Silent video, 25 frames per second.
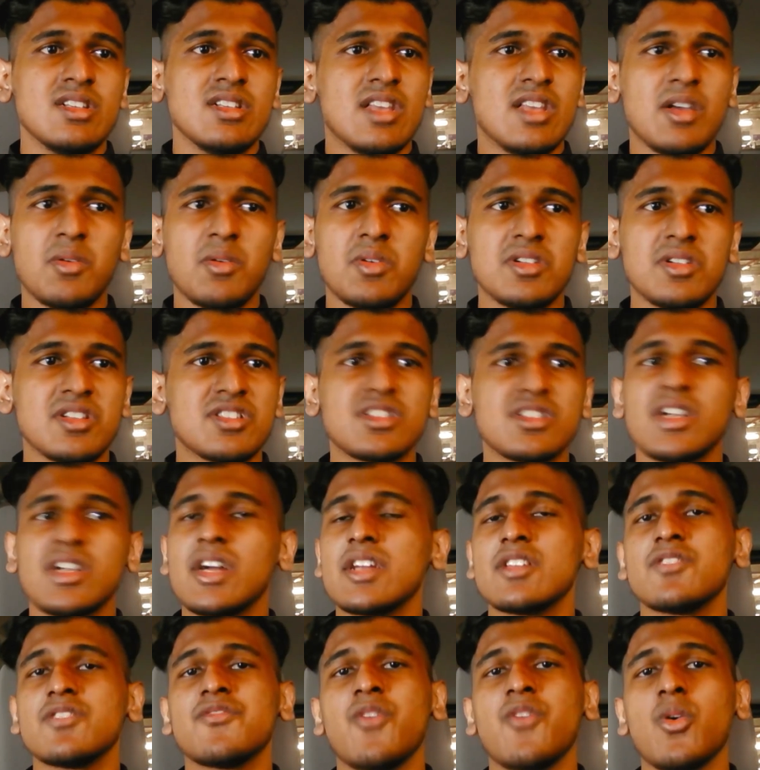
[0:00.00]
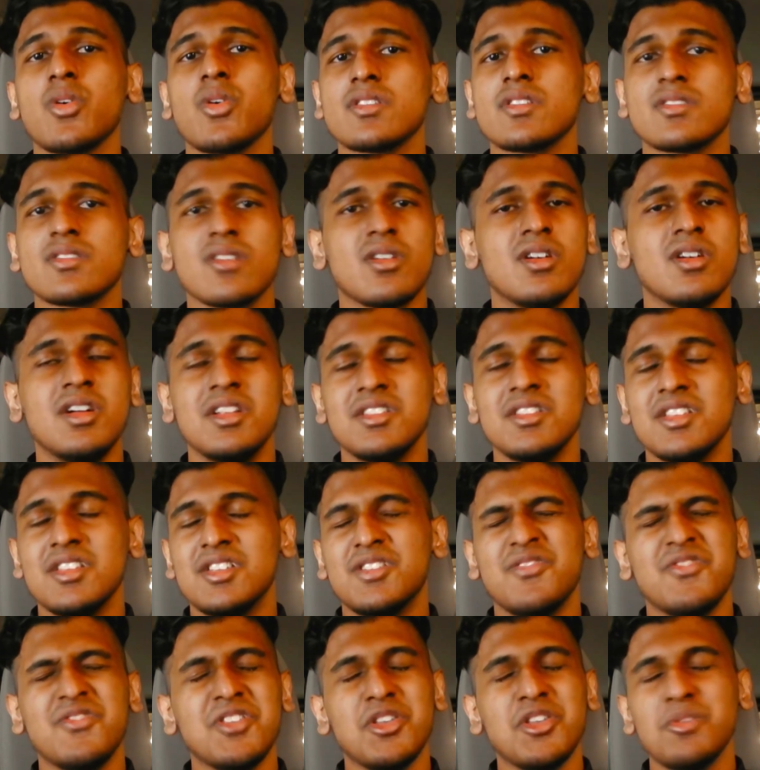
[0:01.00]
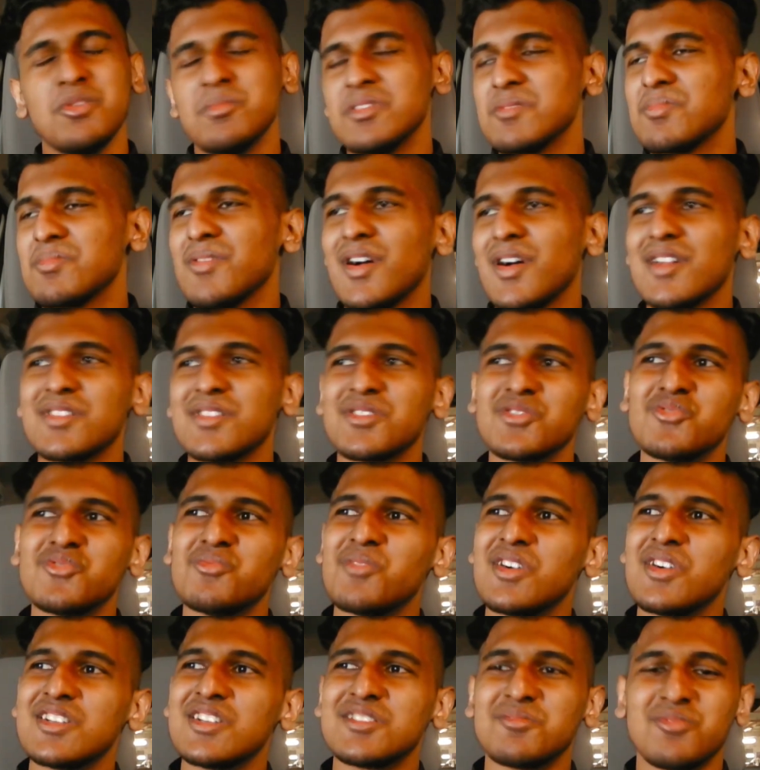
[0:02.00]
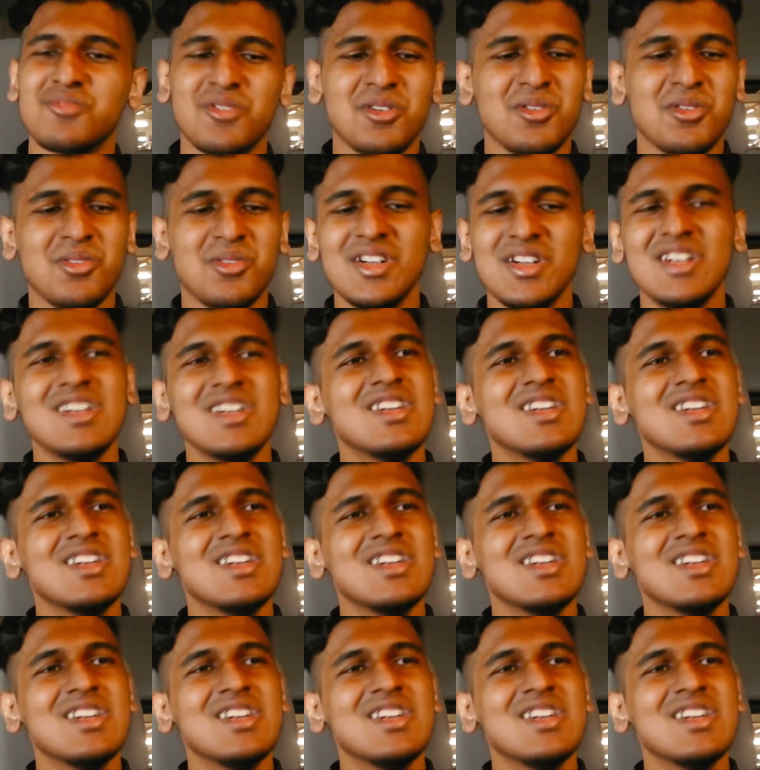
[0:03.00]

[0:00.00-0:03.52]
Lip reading: they were just trying to focus on the human plots too much, bro.